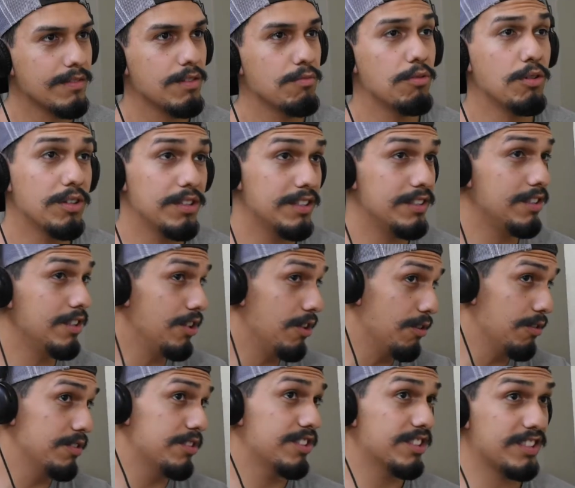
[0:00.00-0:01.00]
Well,
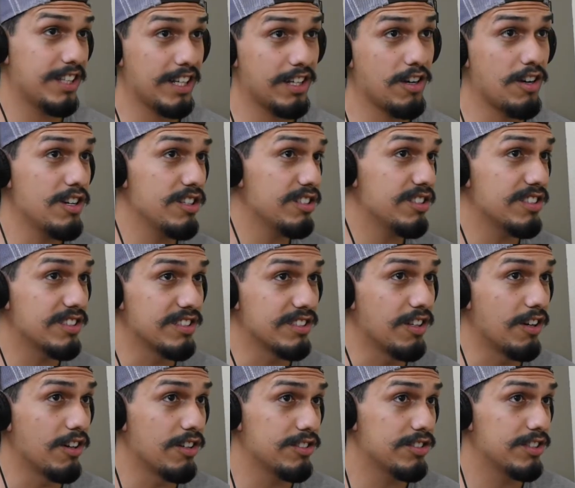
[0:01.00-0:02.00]
just like
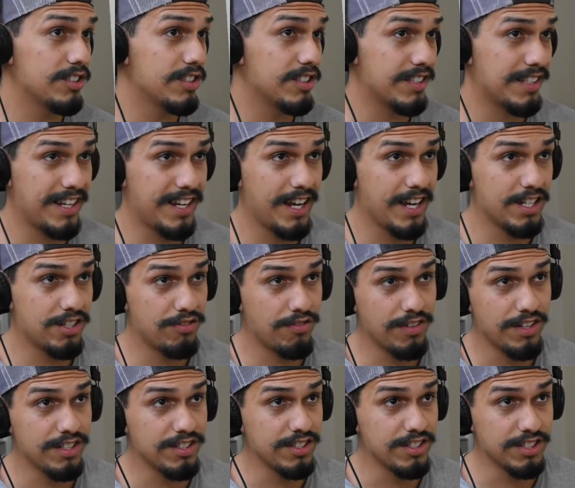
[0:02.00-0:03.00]
Austin's
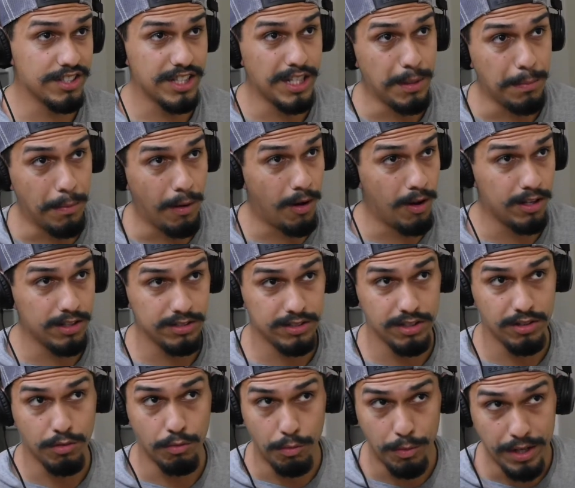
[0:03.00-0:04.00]
catchphrase is "keep
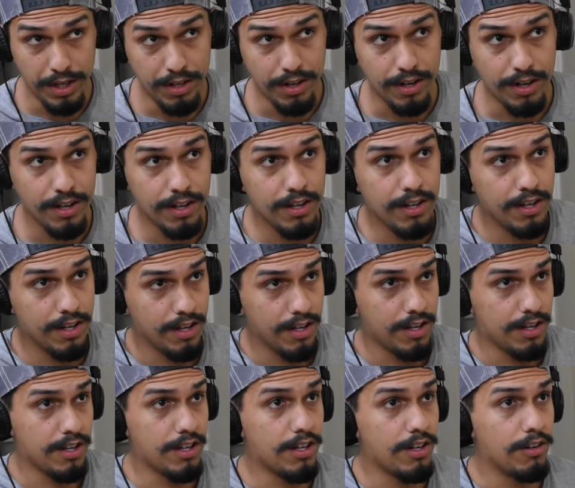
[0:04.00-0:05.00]
Austin weird."
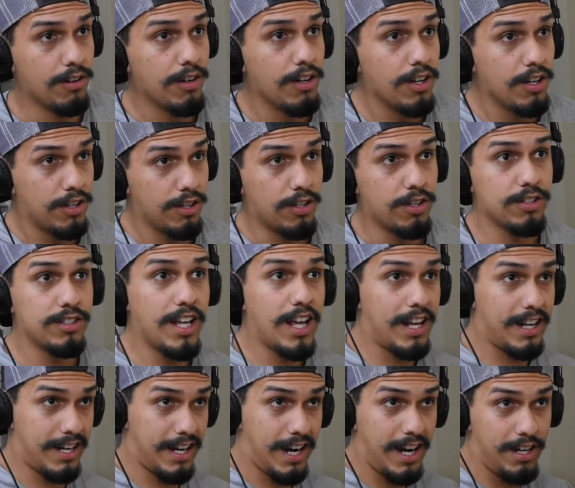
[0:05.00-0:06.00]
There's
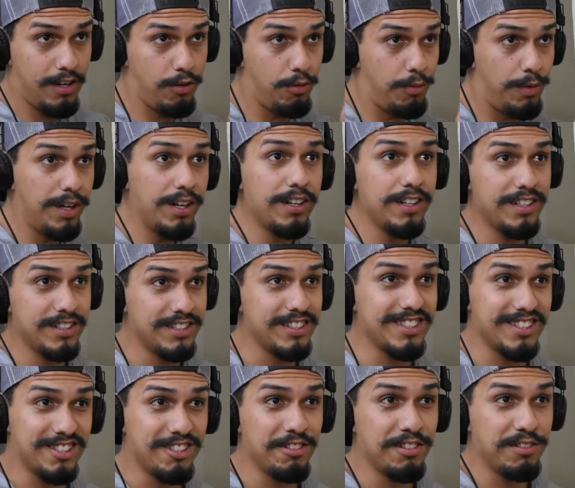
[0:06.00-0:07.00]
that kind of weirdness
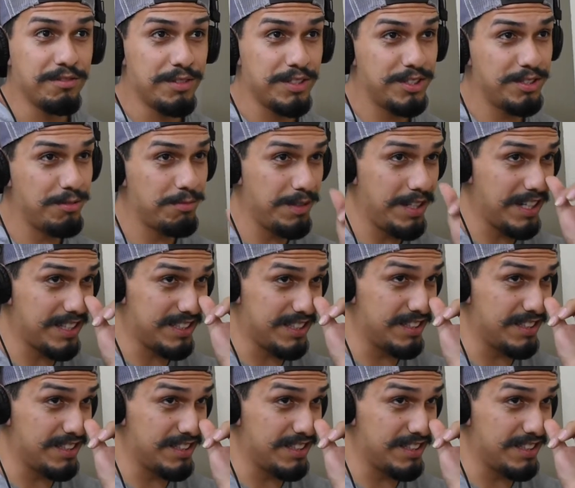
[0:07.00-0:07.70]
into Wizard Wicks.